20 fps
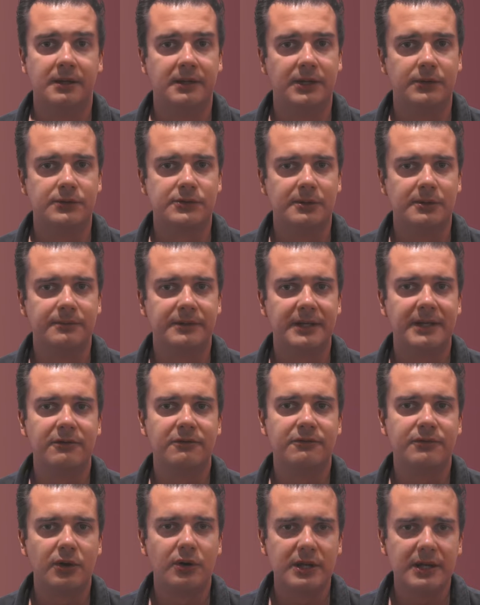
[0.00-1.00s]
Now something
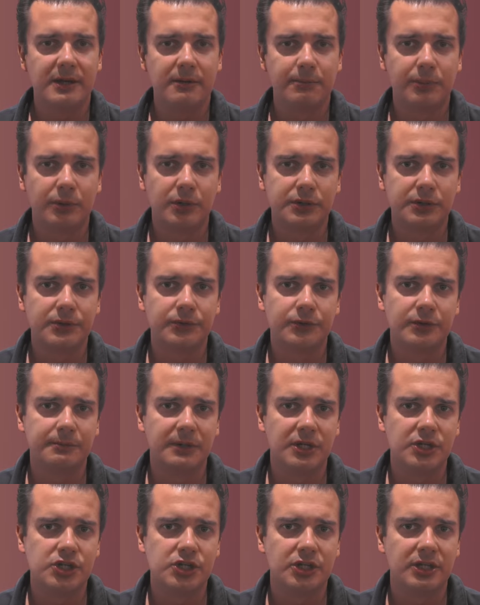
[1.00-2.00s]
very important to
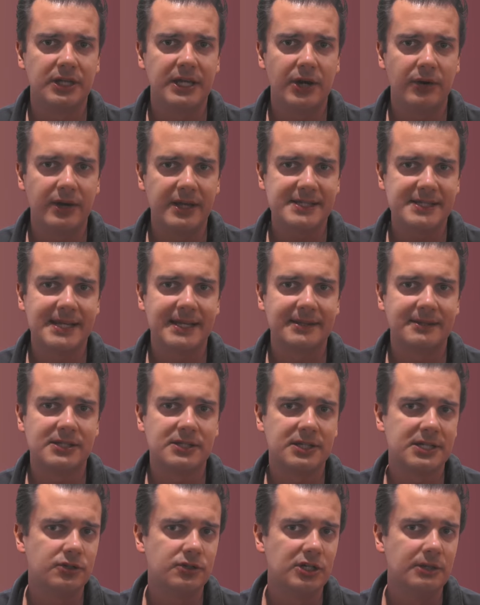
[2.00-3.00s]
mention here is that the
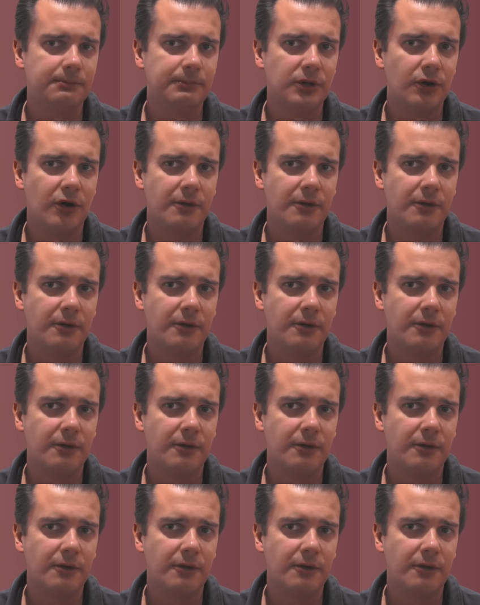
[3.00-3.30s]
C-3PO